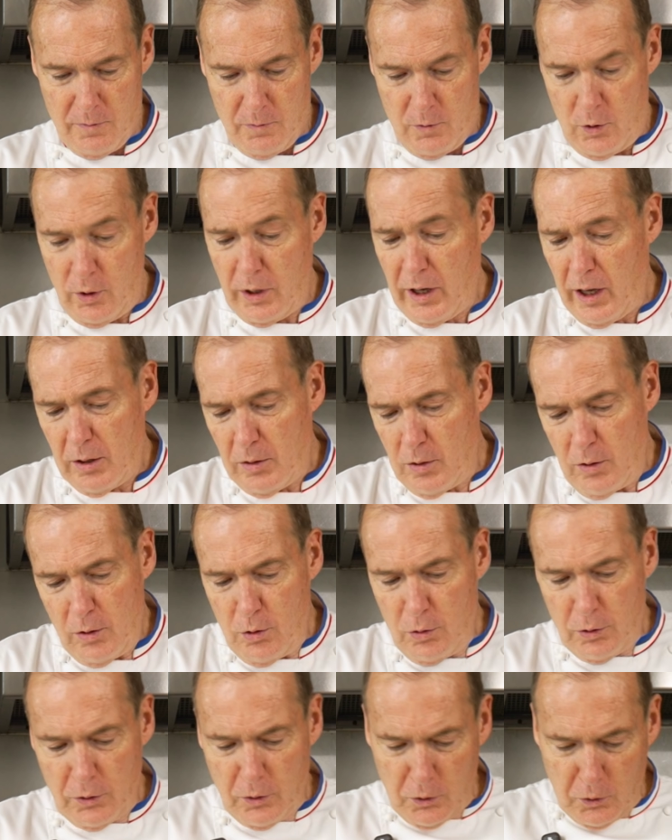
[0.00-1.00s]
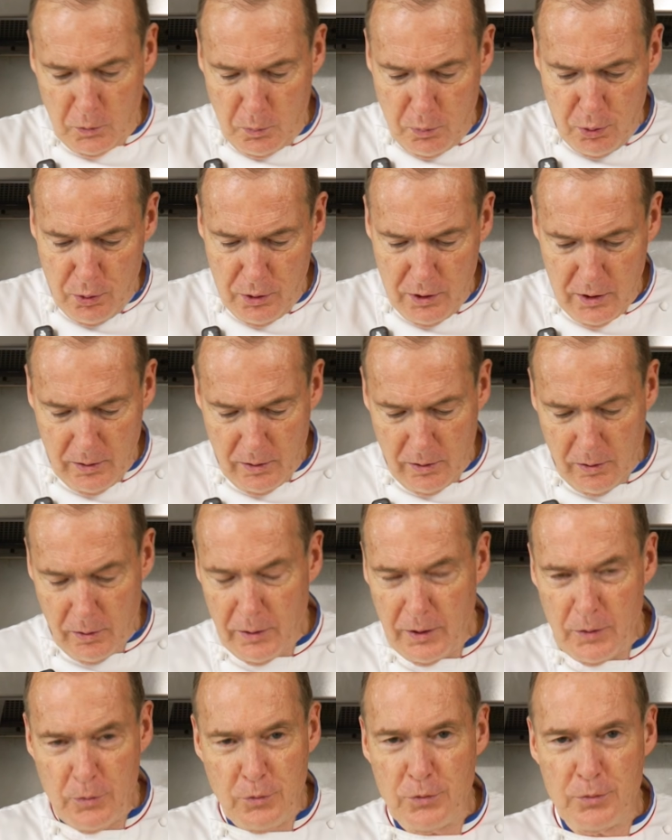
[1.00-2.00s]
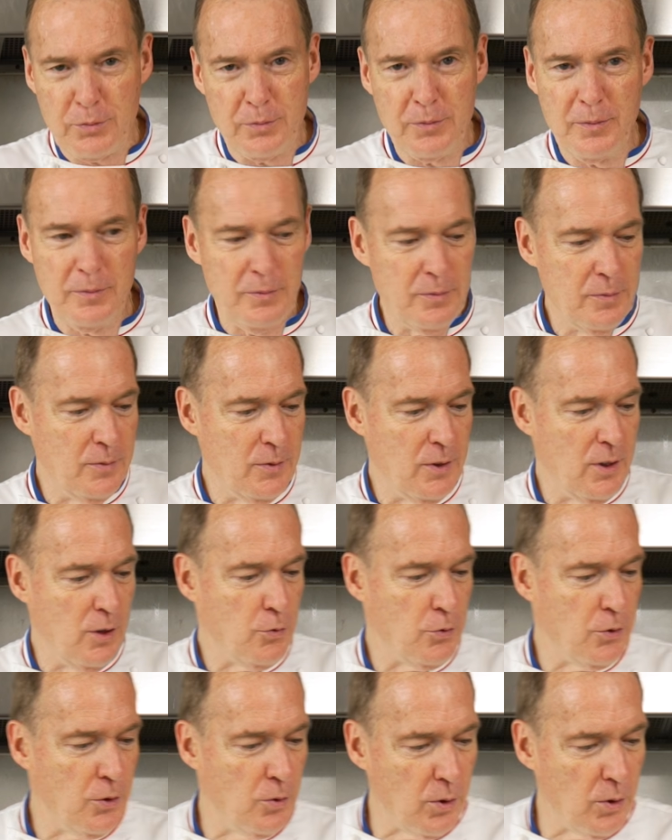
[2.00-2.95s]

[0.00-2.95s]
You can use a spoon, you know, if